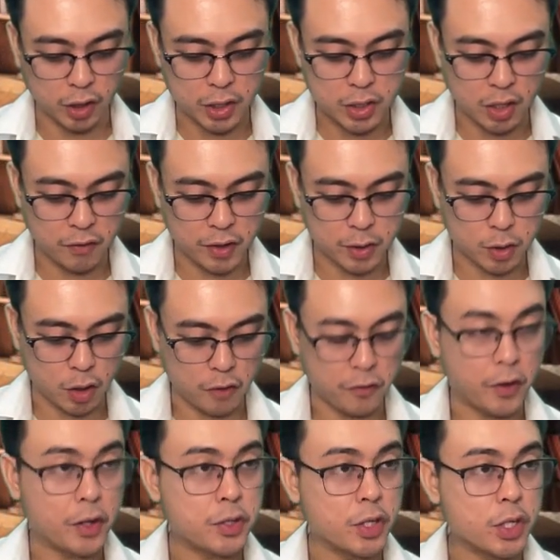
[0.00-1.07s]
the receiving
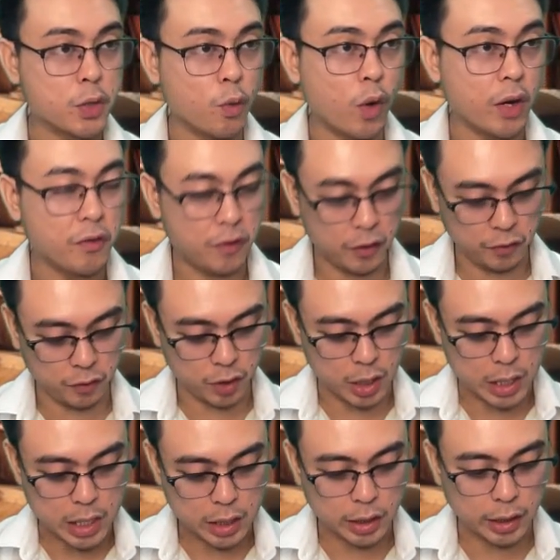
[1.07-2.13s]
surface is 150